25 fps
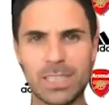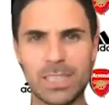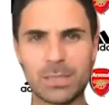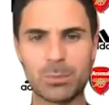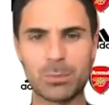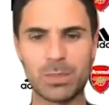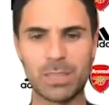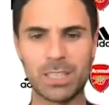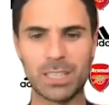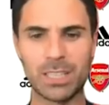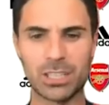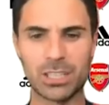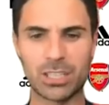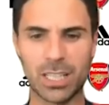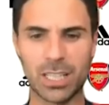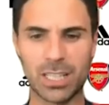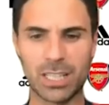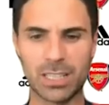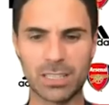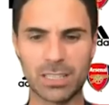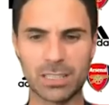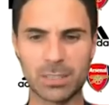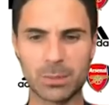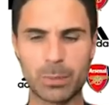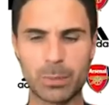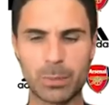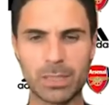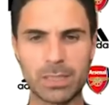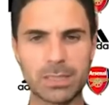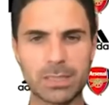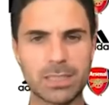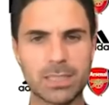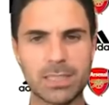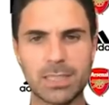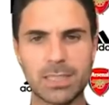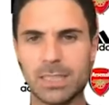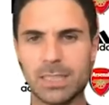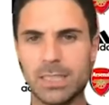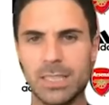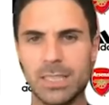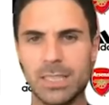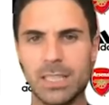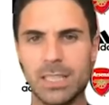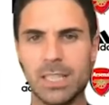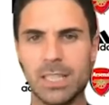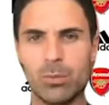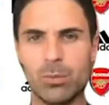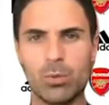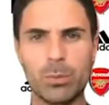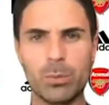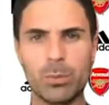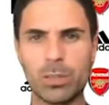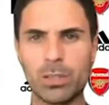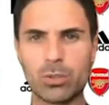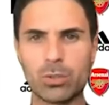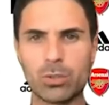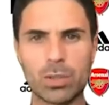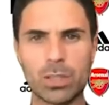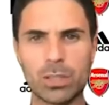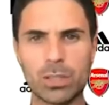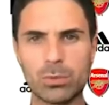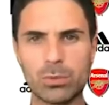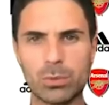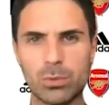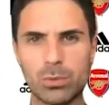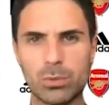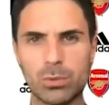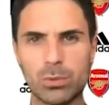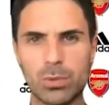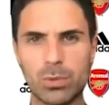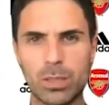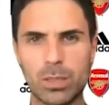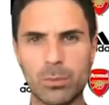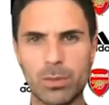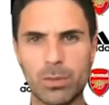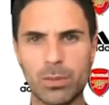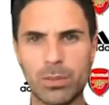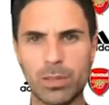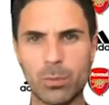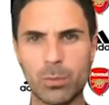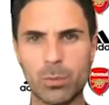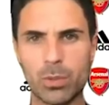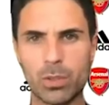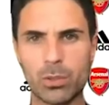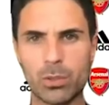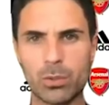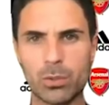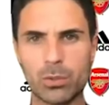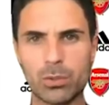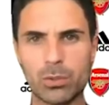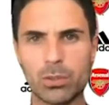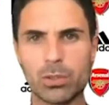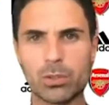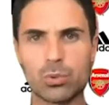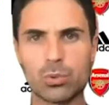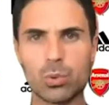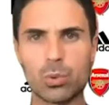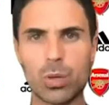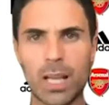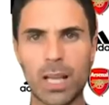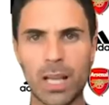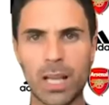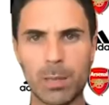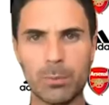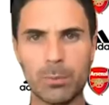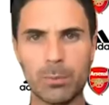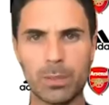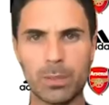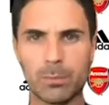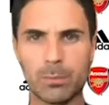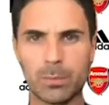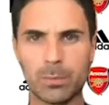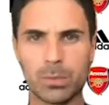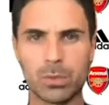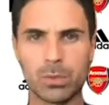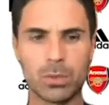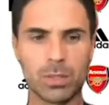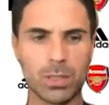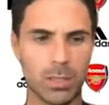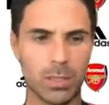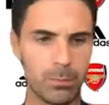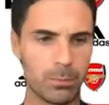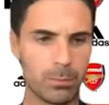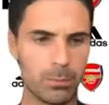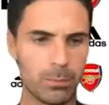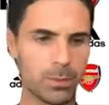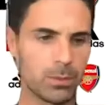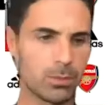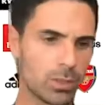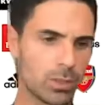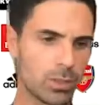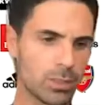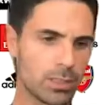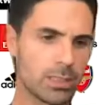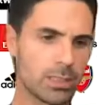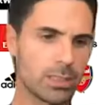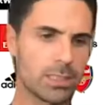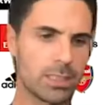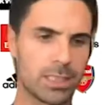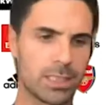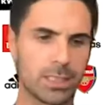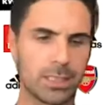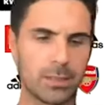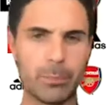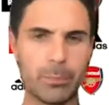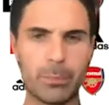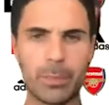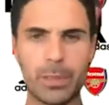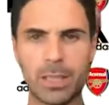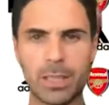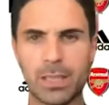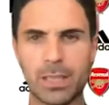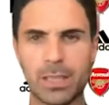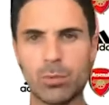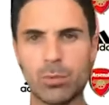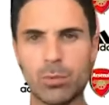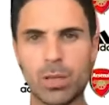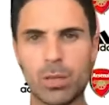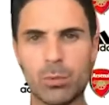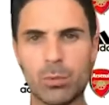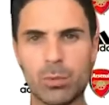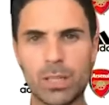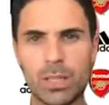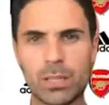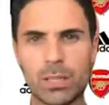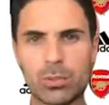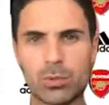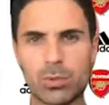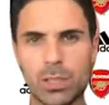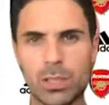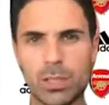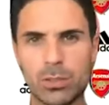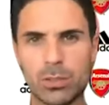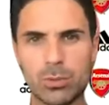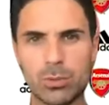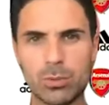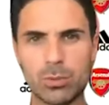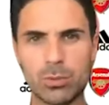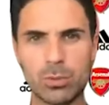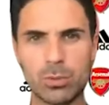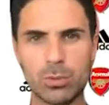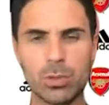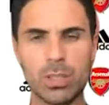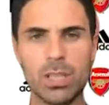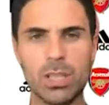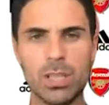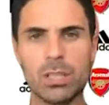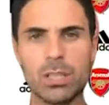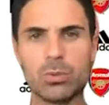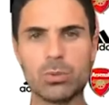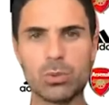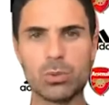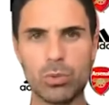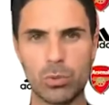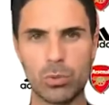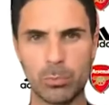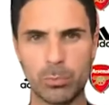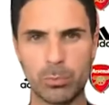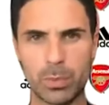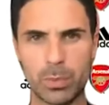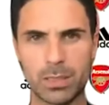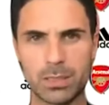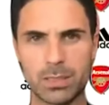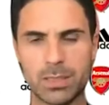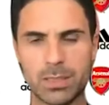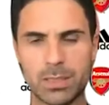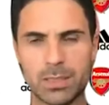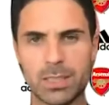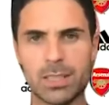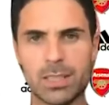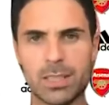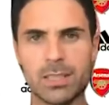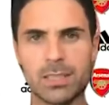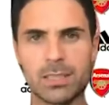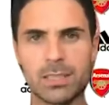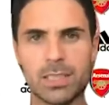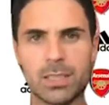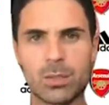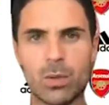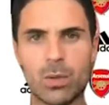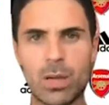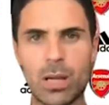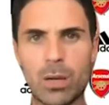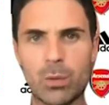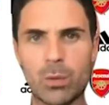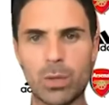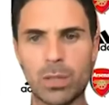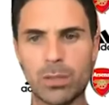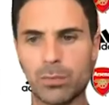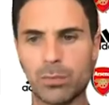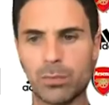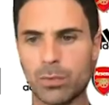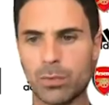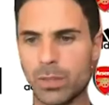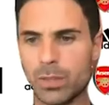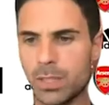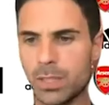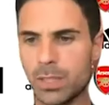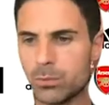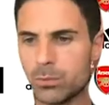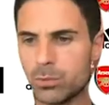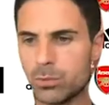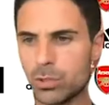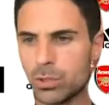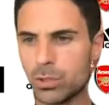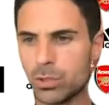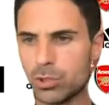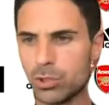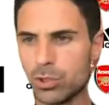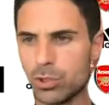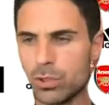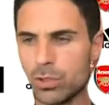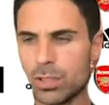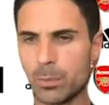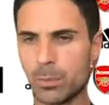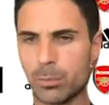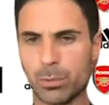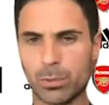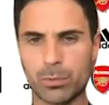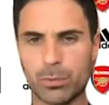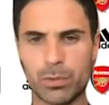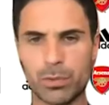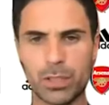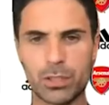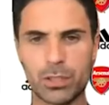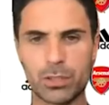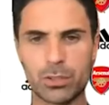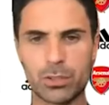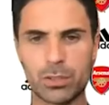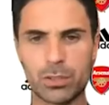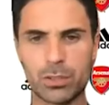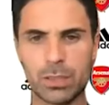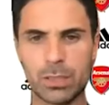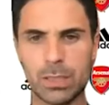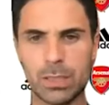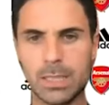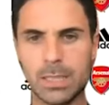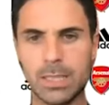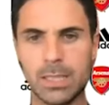that's been a challenge, but we've been trying to do everything we could to help them to understand better what we are trying to do, to convince them that is the right way for them to enjoy their profession.